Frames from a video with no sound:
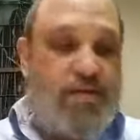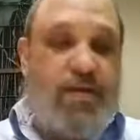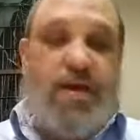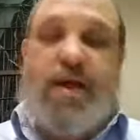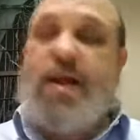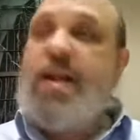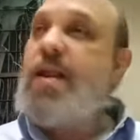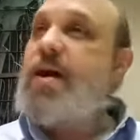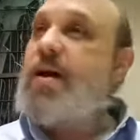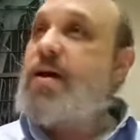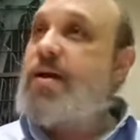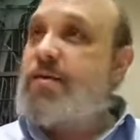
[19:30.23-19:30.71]

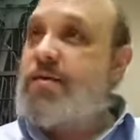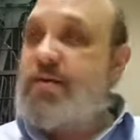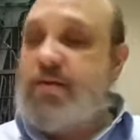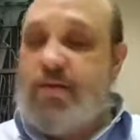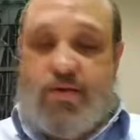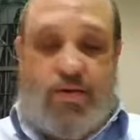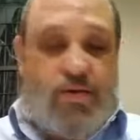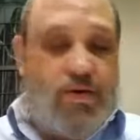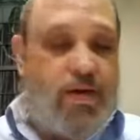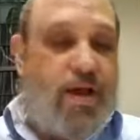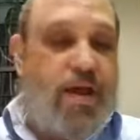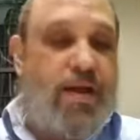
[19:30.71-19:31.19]
Allah, you
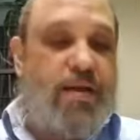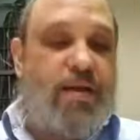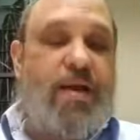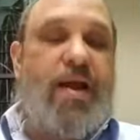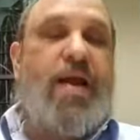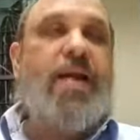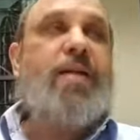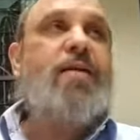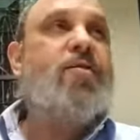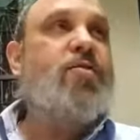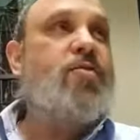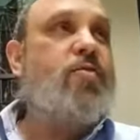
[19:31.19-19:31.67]
know, God,
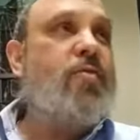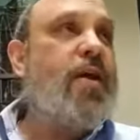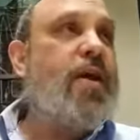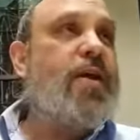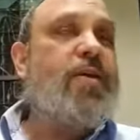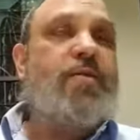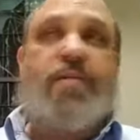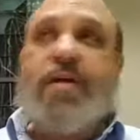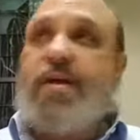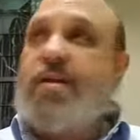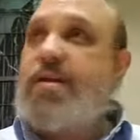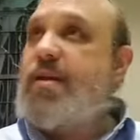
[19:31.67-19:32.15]
God is
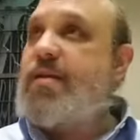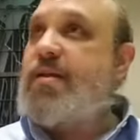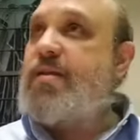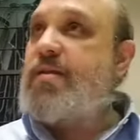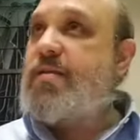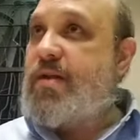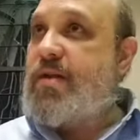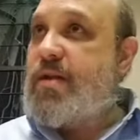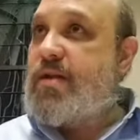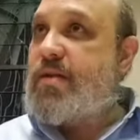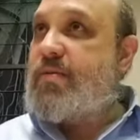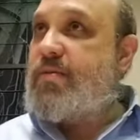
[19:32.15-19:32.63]
great, right?
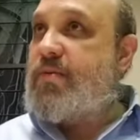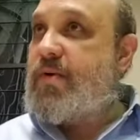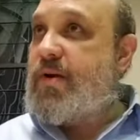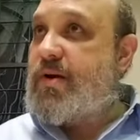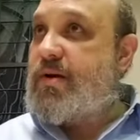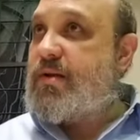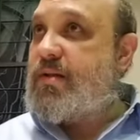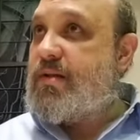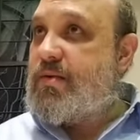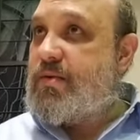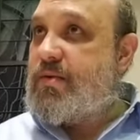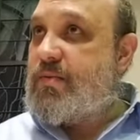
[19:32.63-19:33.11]
That's, that's
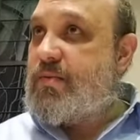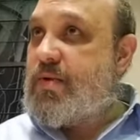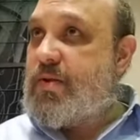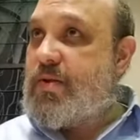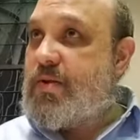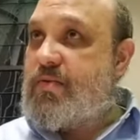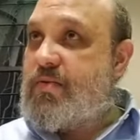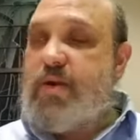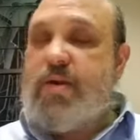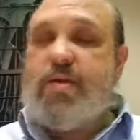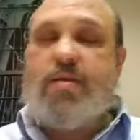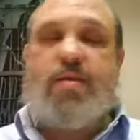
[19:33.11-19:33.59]
where it
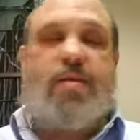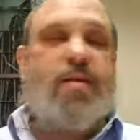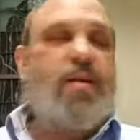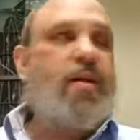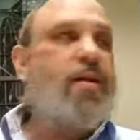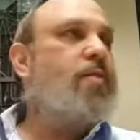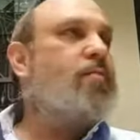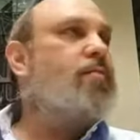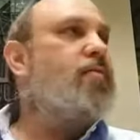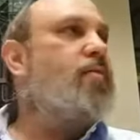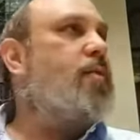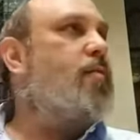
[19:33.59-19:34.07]
was
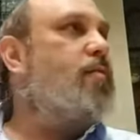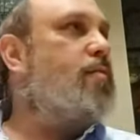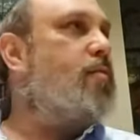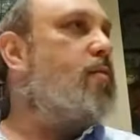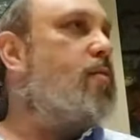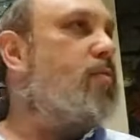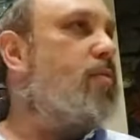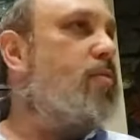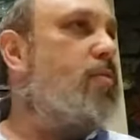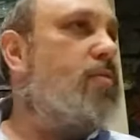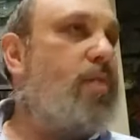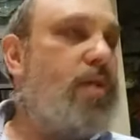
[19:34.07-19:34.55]
translated from
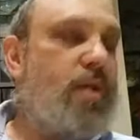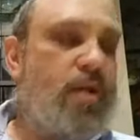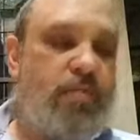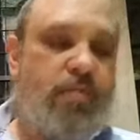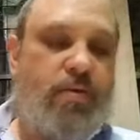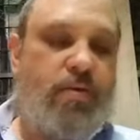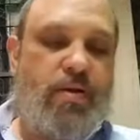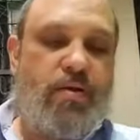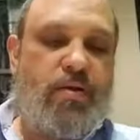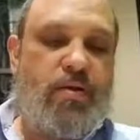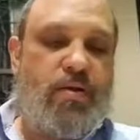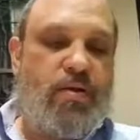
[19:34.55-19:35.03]
to, to Arabic.